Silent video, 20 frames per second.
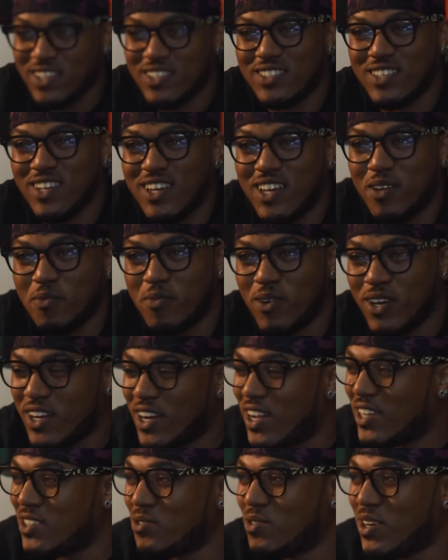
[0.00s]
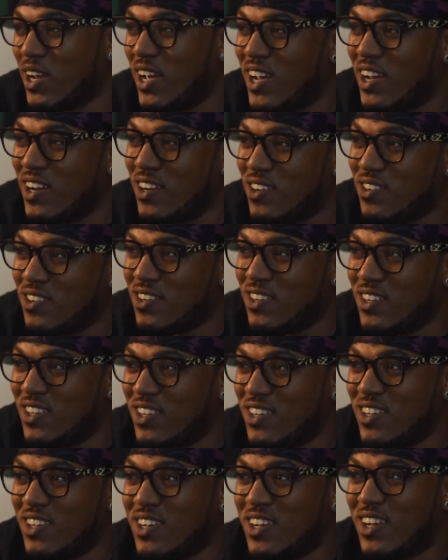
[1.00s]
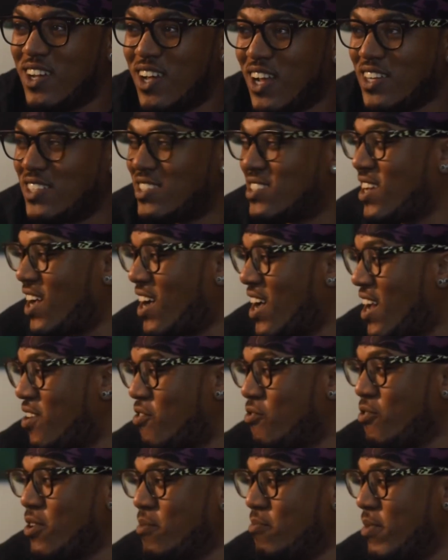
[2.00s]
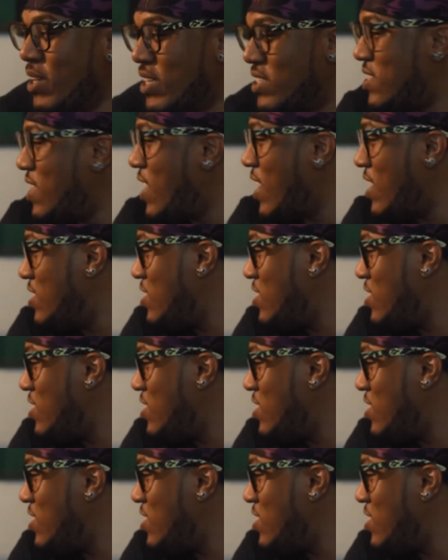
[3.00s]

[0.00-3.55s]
damn, what can I do now? I gotta remix that shit.